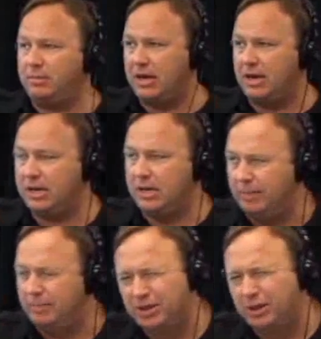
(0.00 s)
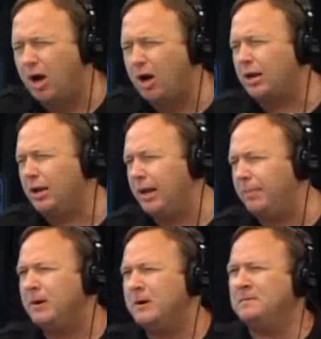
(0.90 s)
McKinney clip. It's a long
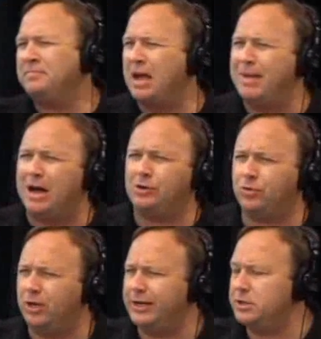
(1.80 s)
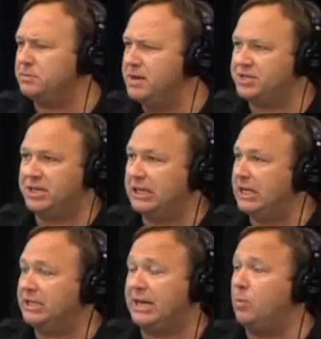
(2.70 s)
clip about trillions missing, and
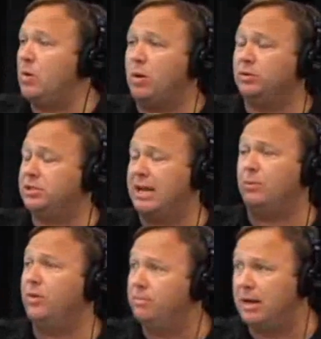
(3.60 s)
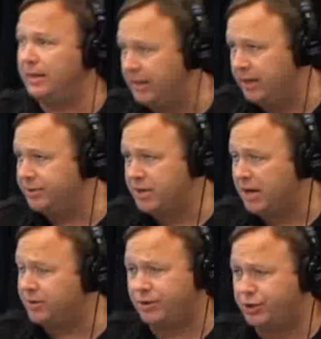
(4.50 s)
they say, we won't say where the money is.
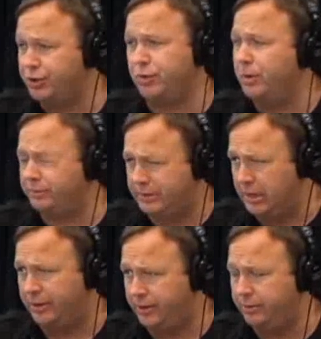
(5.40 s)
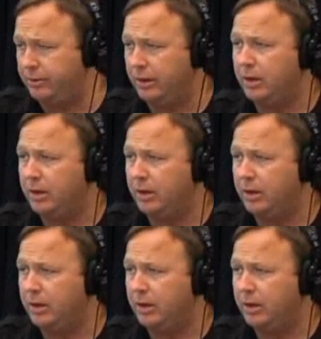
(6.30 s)
Dr. Chu won't tell you,